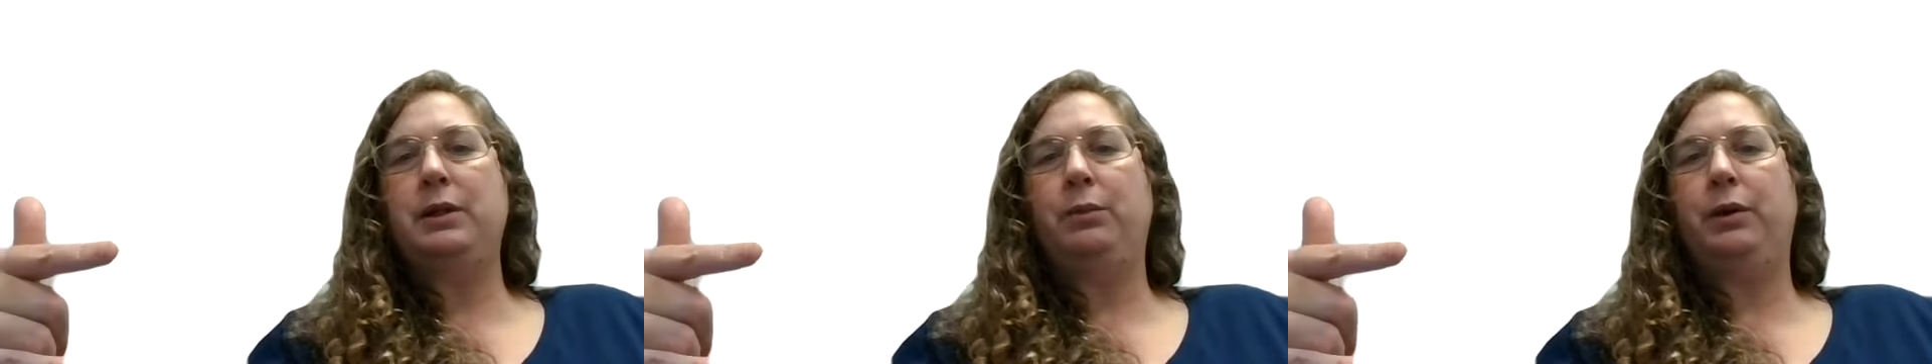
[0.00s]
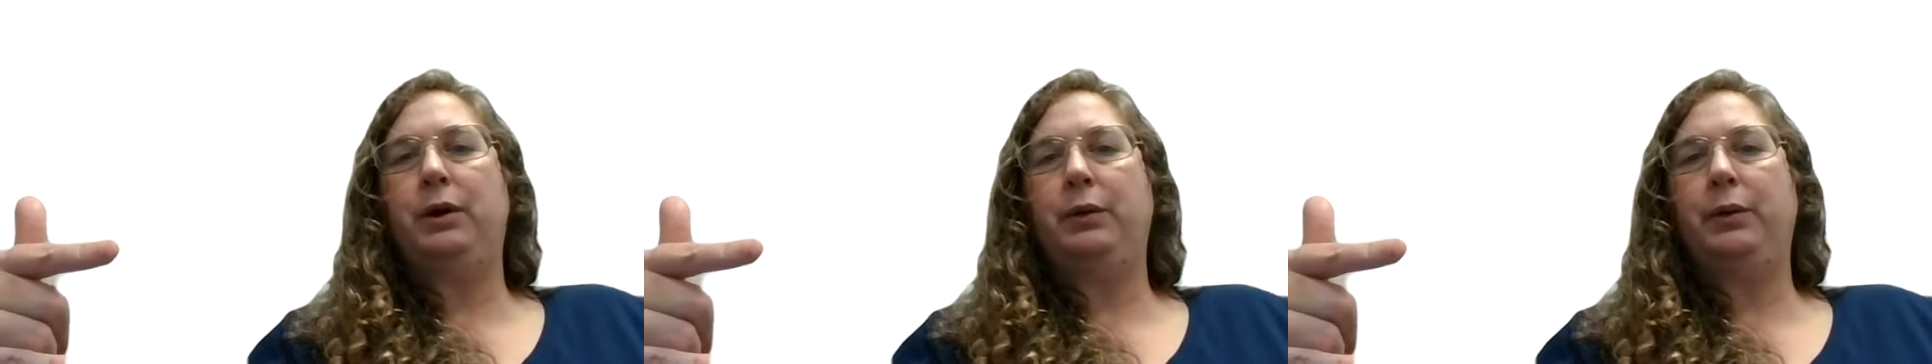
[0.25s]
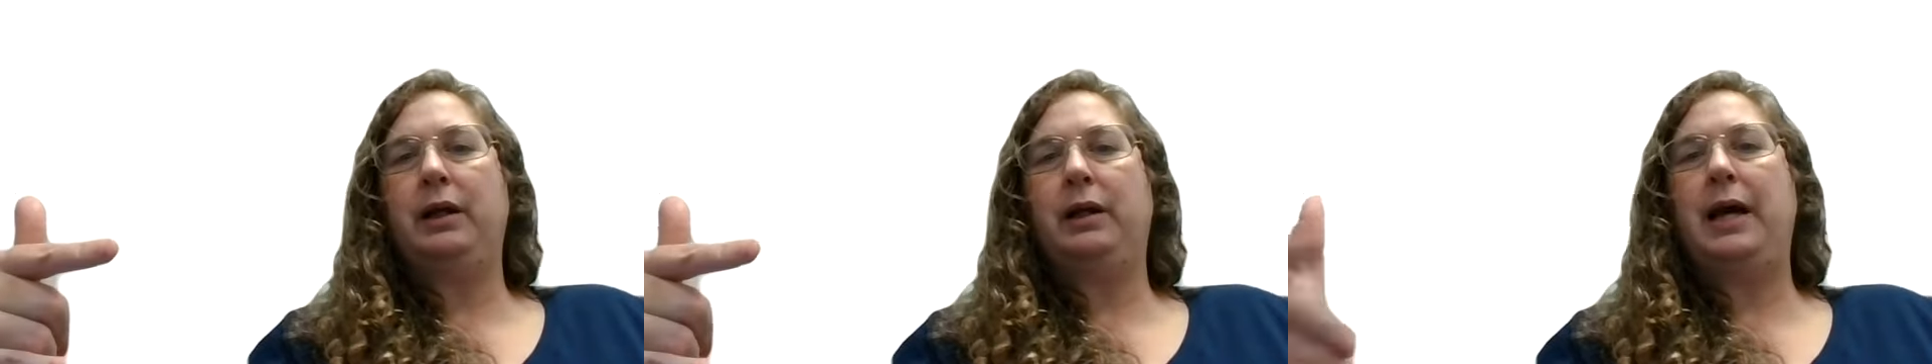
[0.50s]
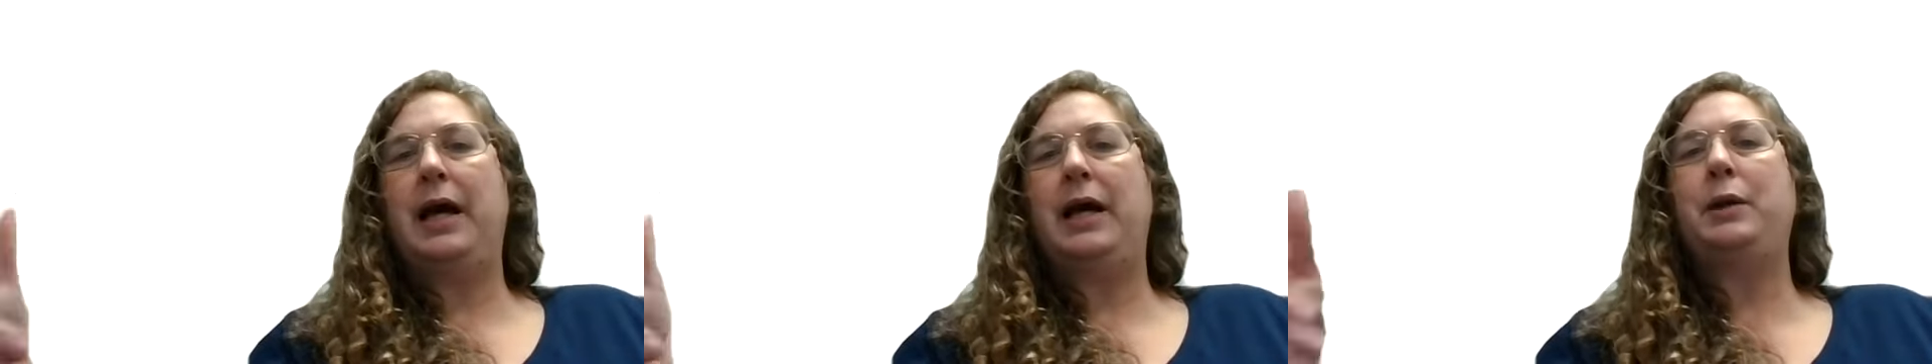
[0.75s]
in a row
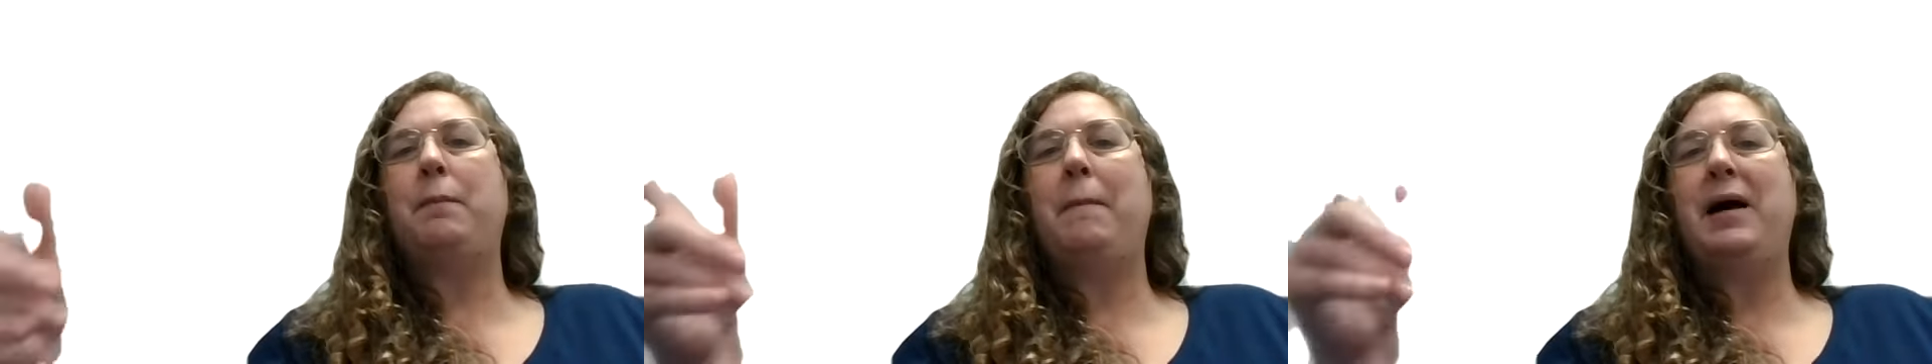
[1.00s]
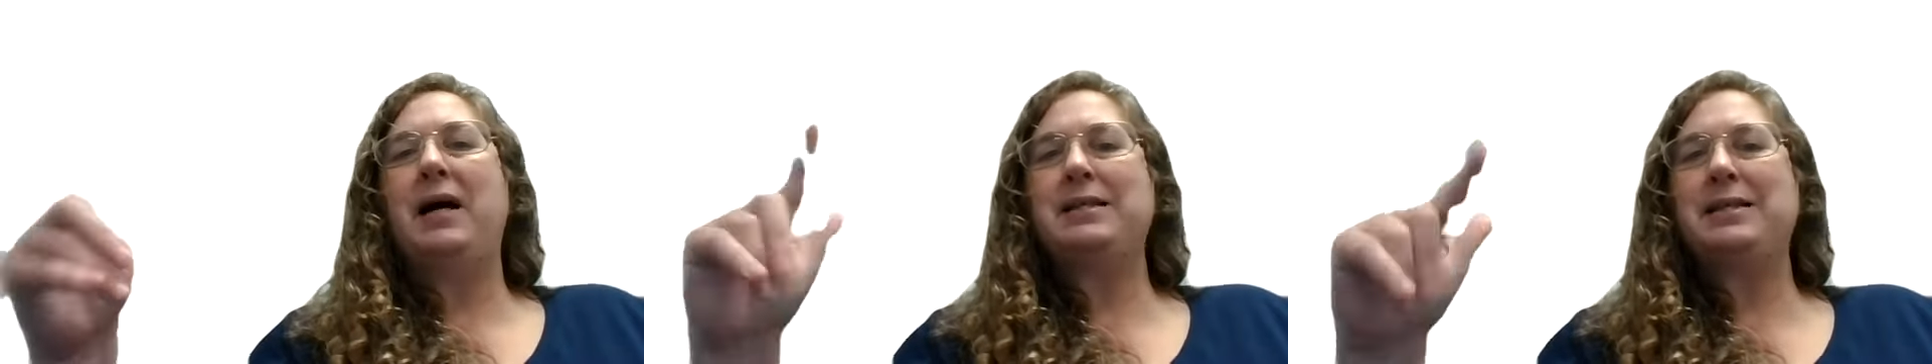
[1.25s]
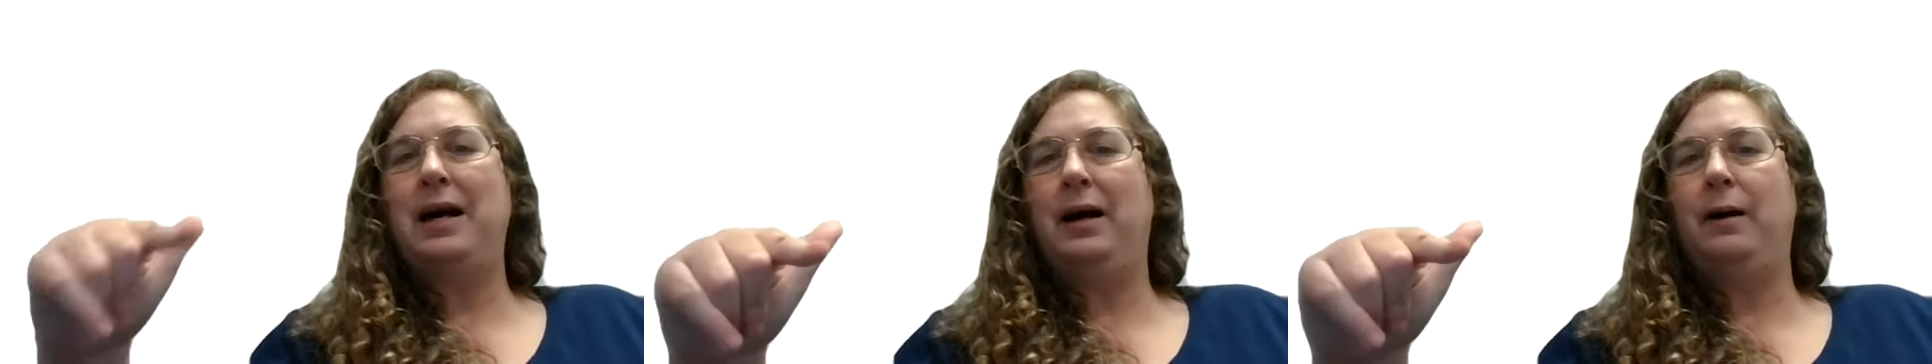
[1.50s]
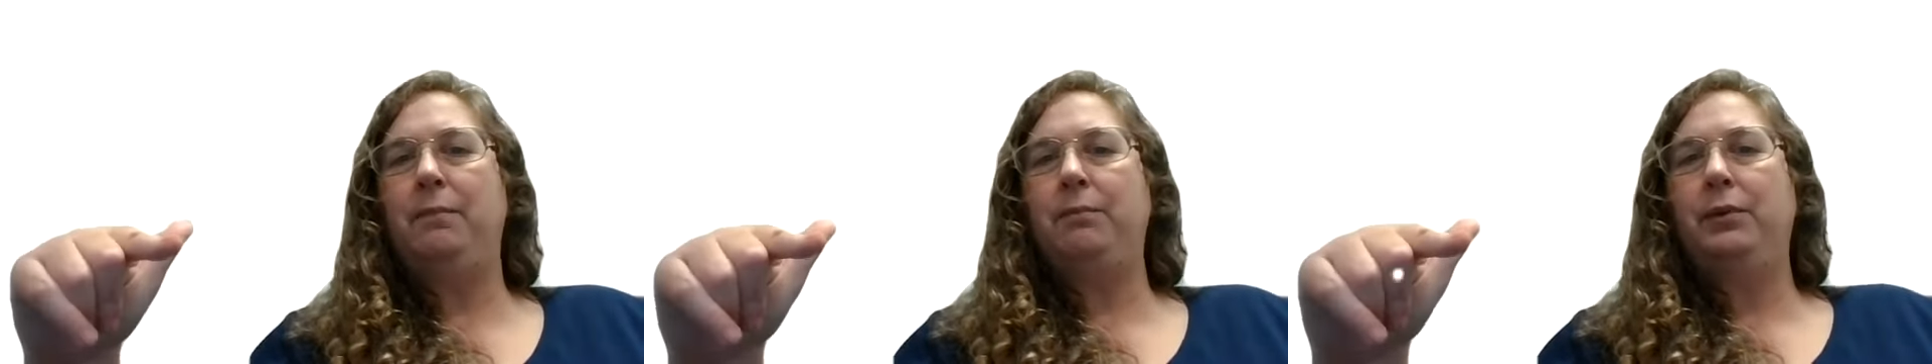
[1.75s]
correctly and you mess
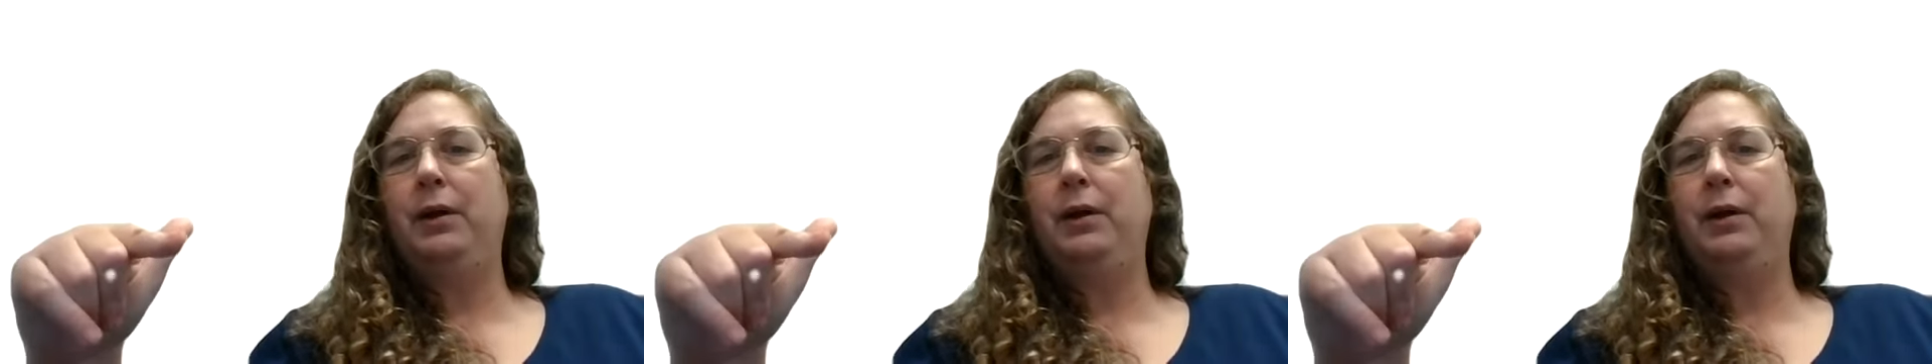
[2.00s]
up,